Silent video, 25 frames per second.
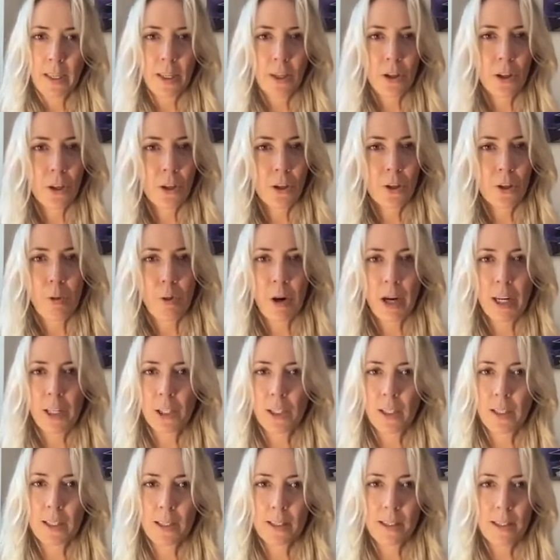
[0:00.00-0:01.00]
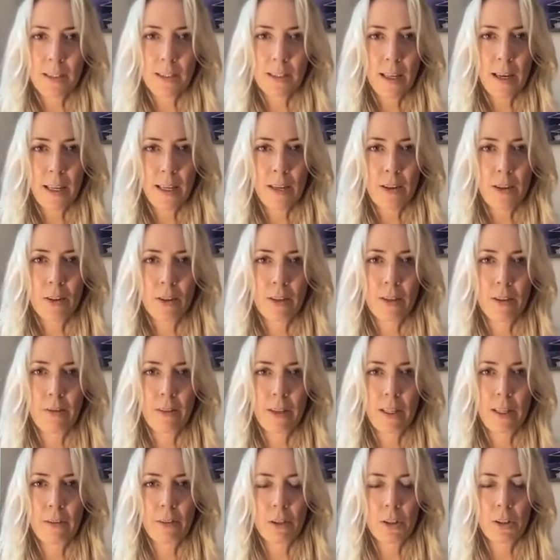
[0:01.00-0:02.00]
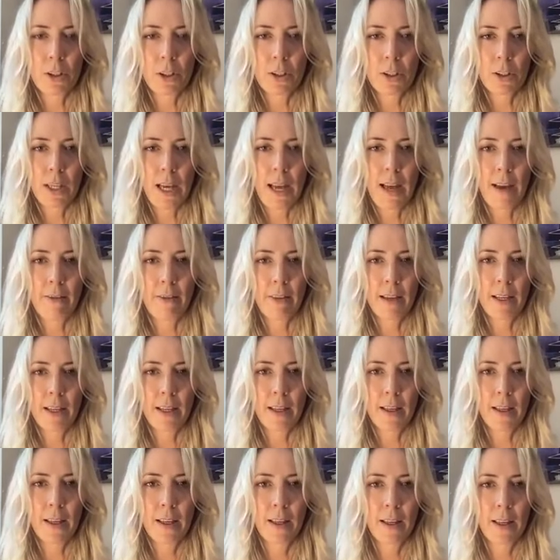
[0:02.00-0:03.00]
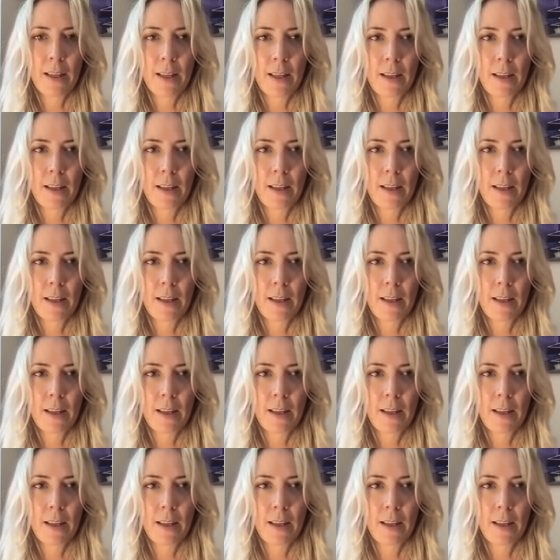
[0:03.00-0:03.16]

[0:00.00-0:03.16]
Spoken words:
You know, depression is a cycle of even just having,